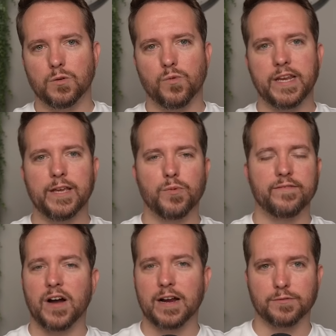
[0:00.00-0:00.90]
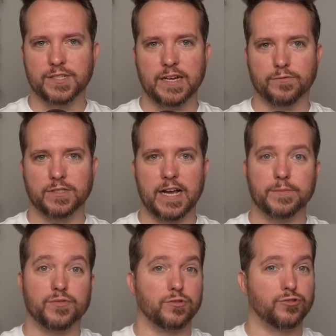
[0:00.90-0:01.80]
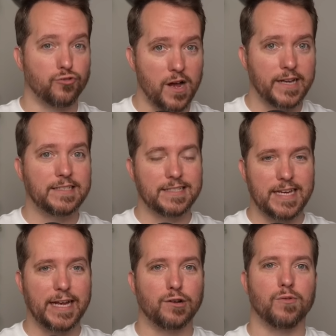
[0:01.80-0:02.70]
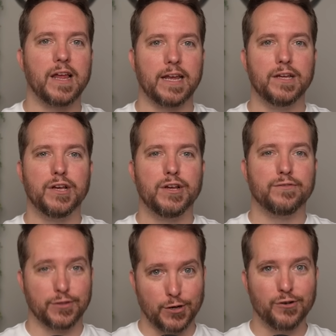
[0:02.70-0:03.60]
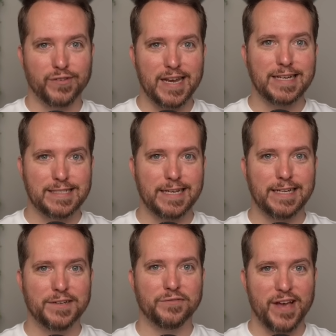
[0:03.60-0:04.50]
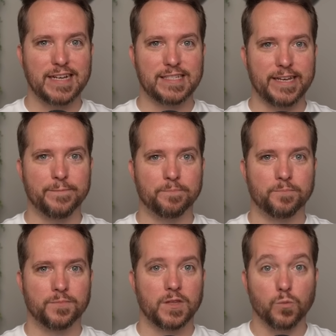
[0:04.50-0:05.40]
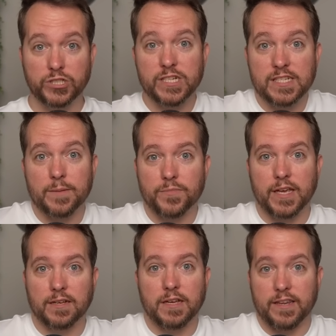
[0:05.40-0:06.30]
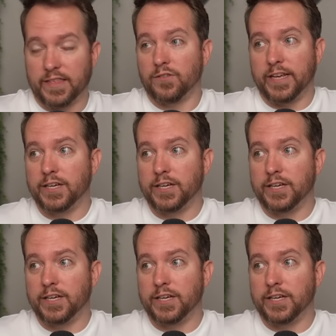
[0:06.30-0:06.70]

when he went viral several times for trying to take credit for the COVID 19 vaccine, which is something in theory